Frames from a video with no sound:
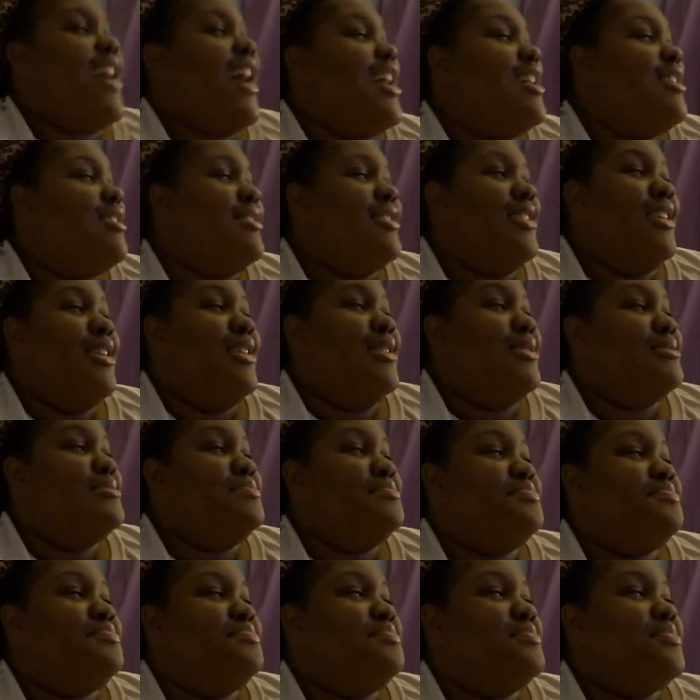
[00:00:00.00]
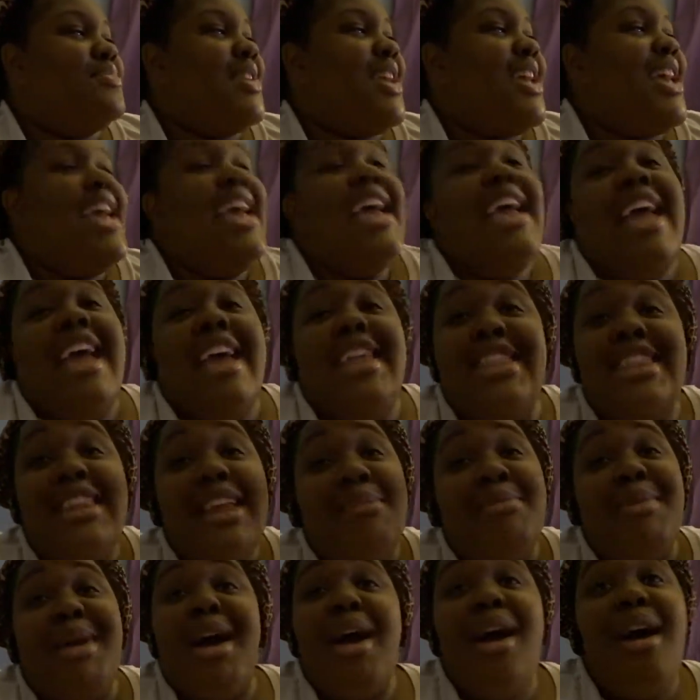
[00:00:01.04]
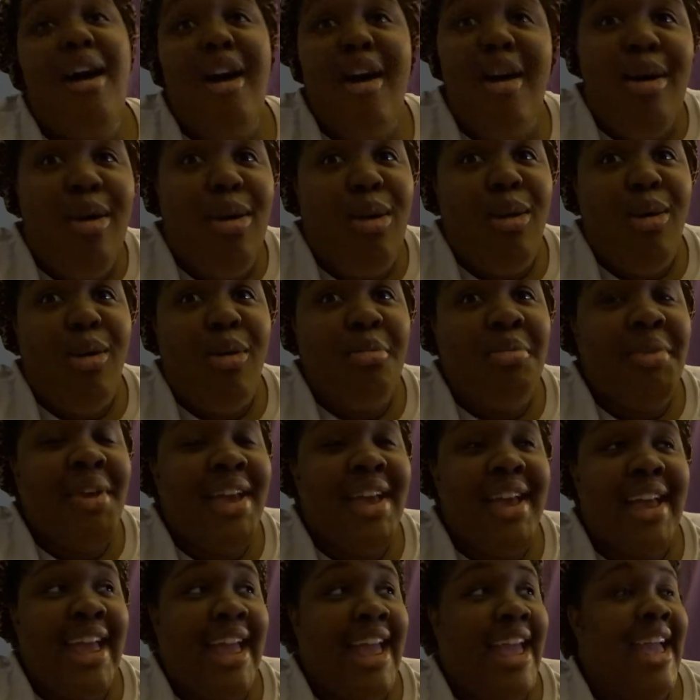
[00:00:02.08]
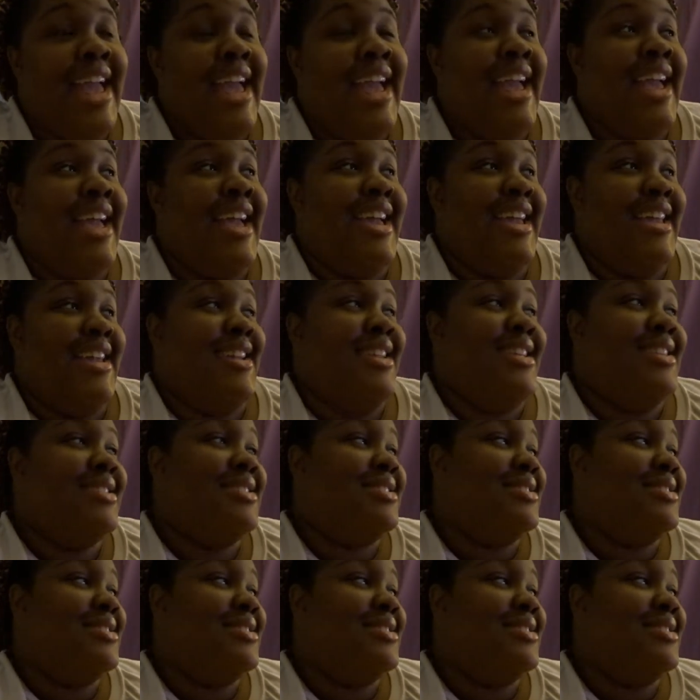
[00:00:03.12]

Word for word: i don't know and then i'm at home and